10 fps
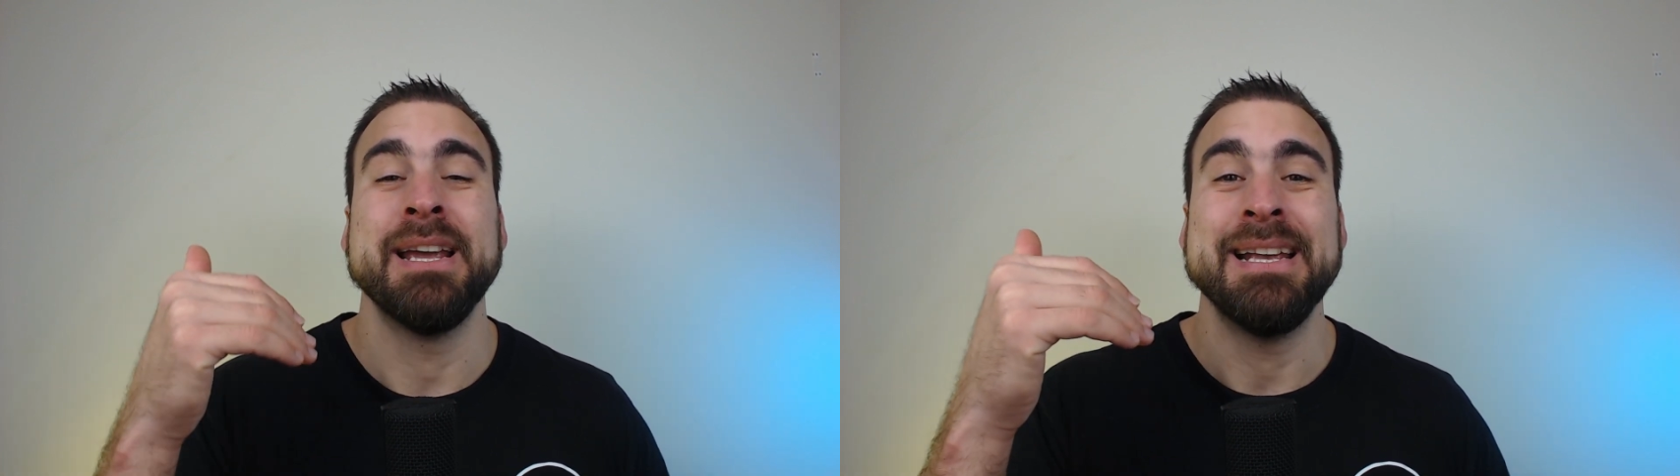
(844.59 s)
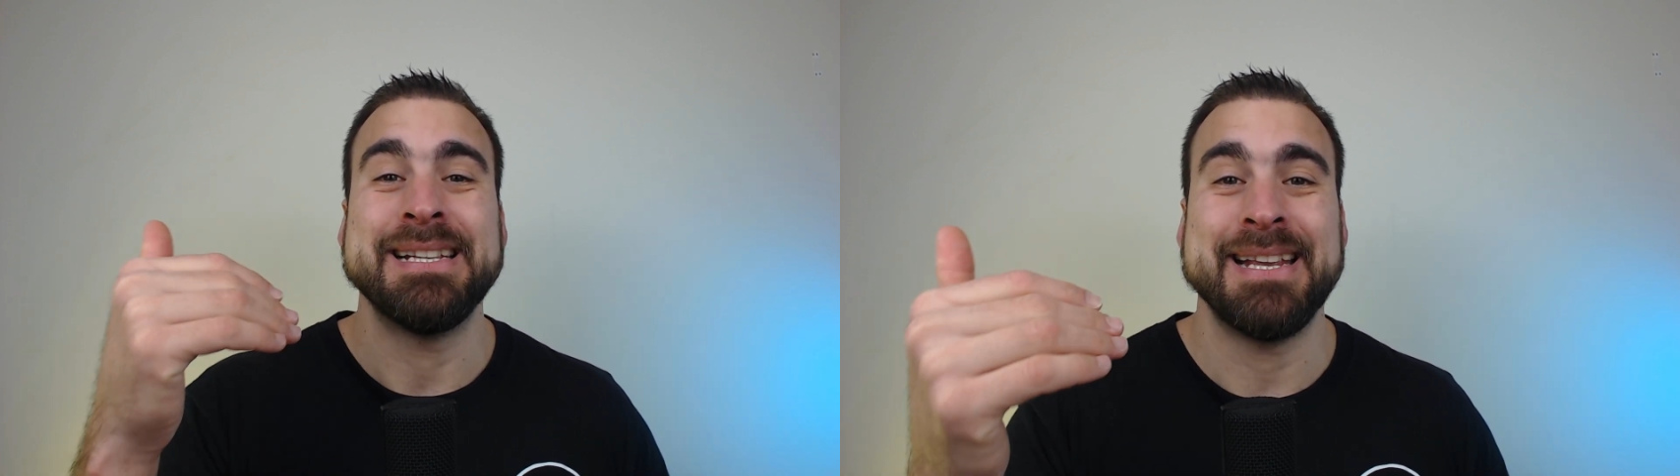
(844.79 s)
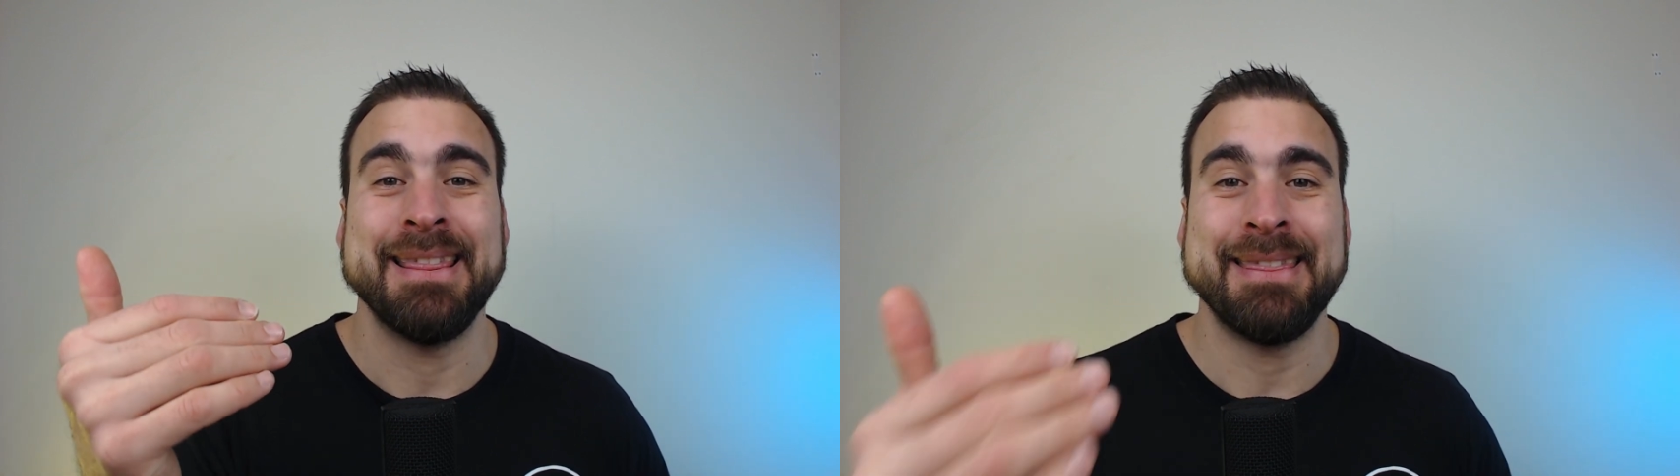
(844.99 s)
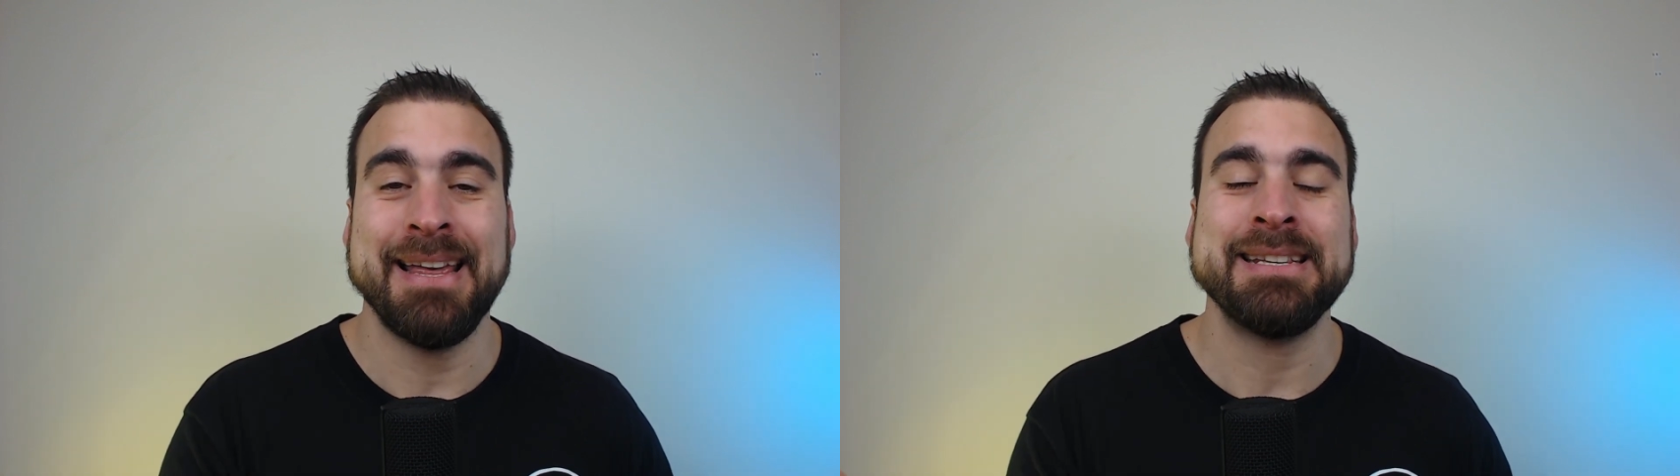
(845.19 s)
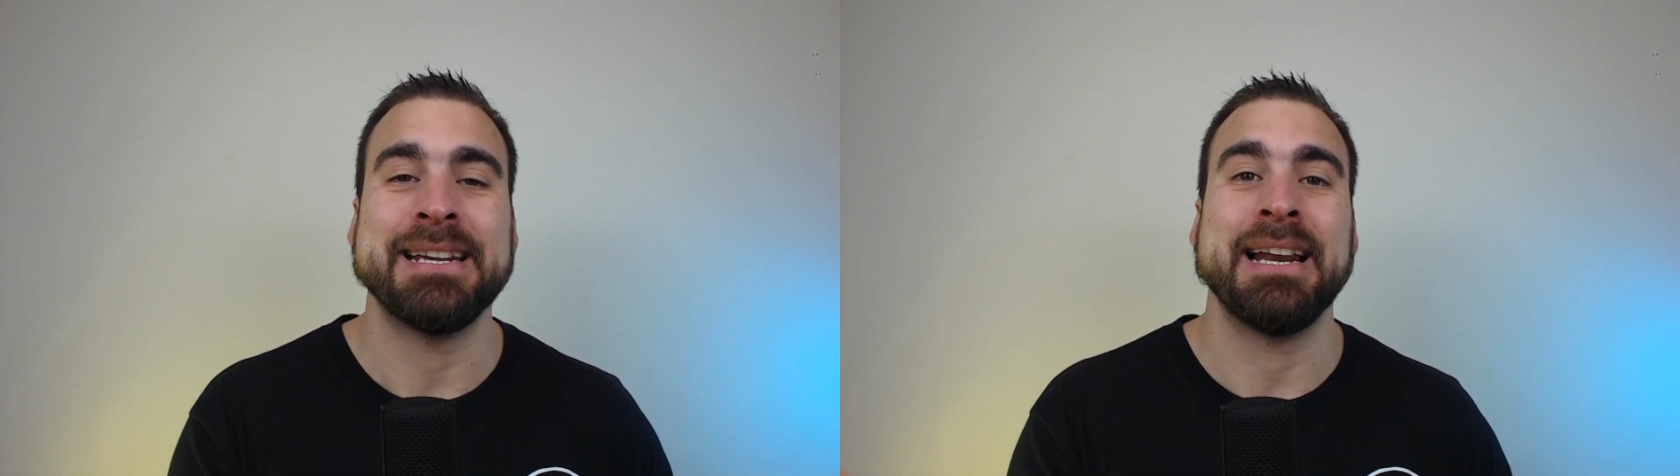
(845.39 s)

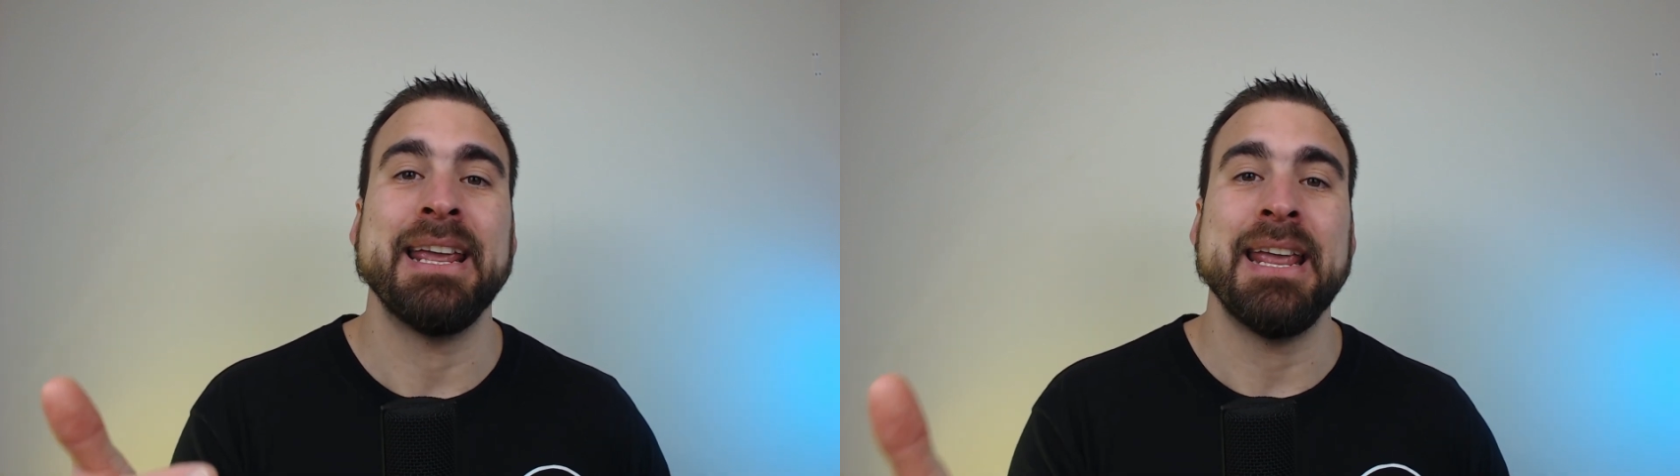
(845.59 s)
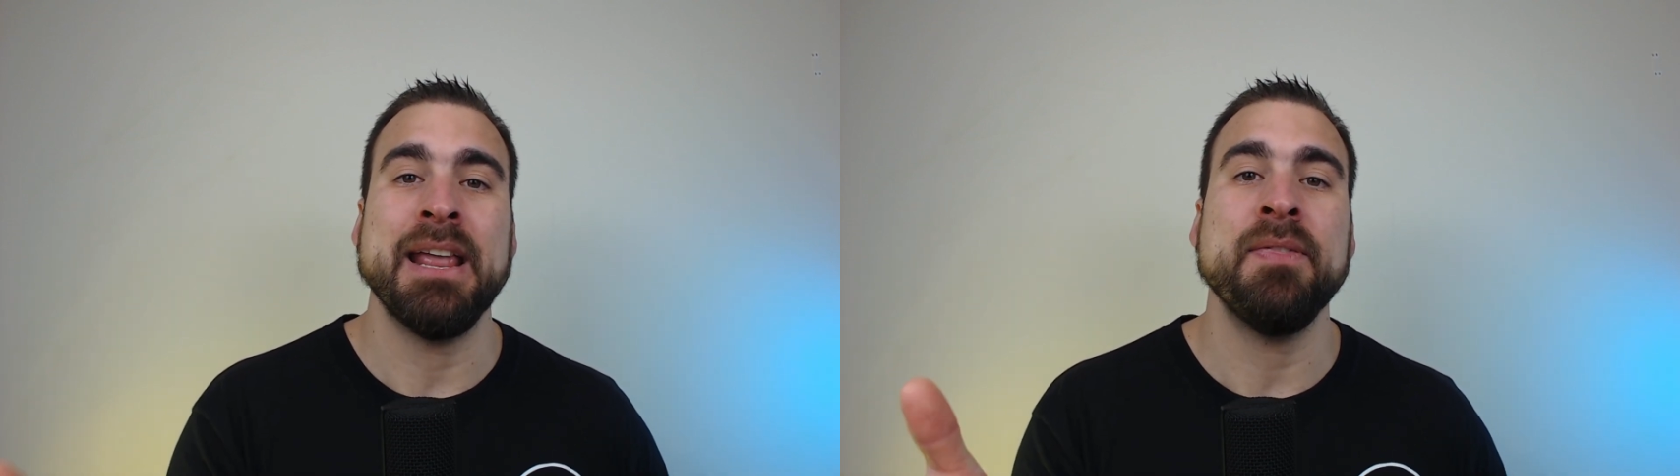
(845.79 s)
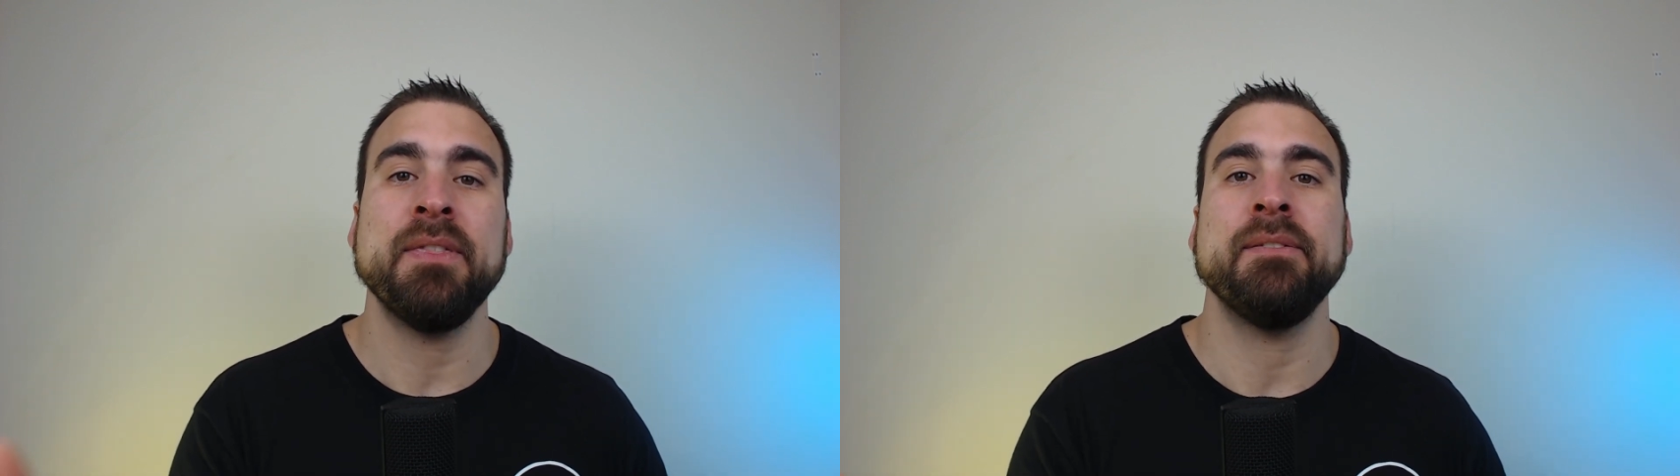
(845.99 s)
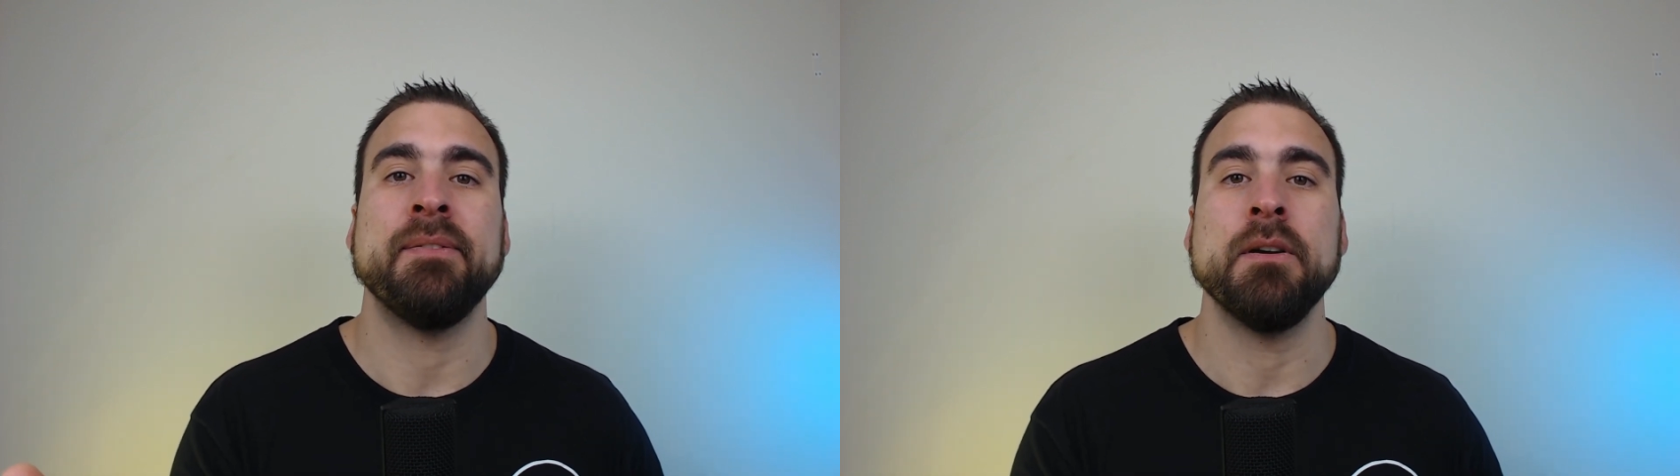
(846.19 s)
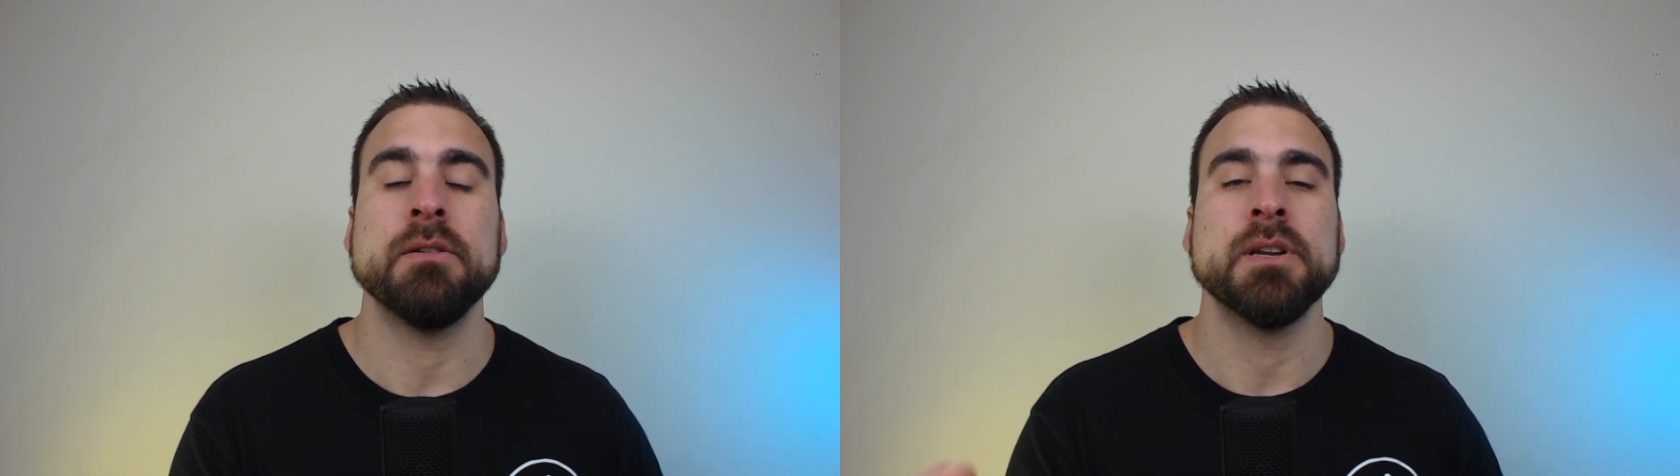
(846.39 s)
synthetically in the
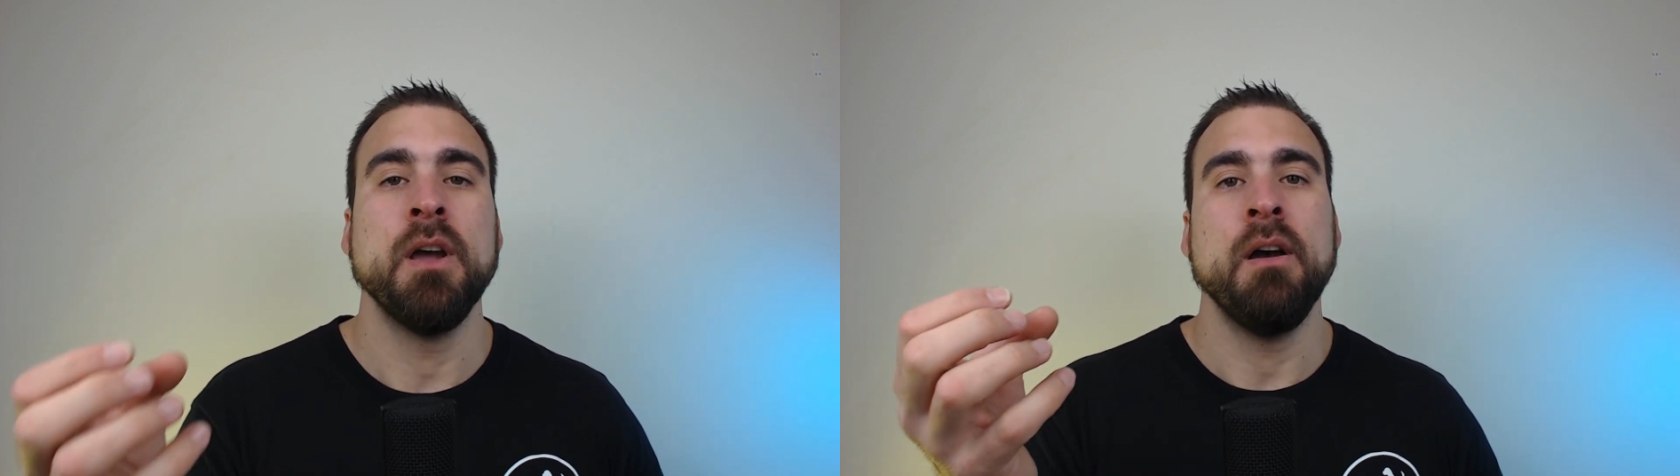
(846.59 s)
food